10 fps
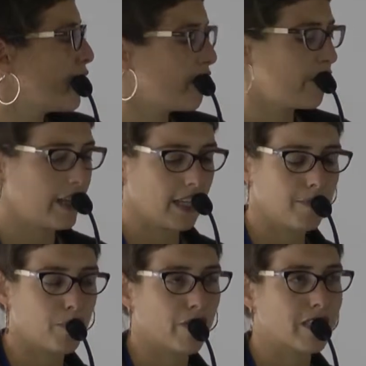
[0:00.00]
of
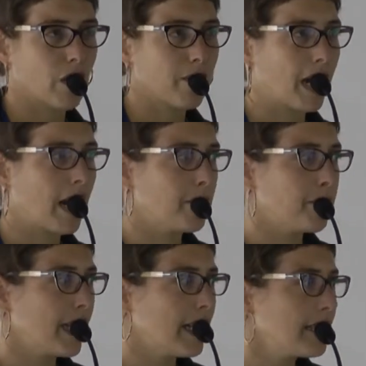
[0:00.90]
Professor Abraham
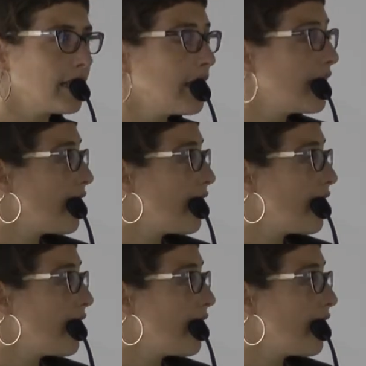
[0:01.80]
Peled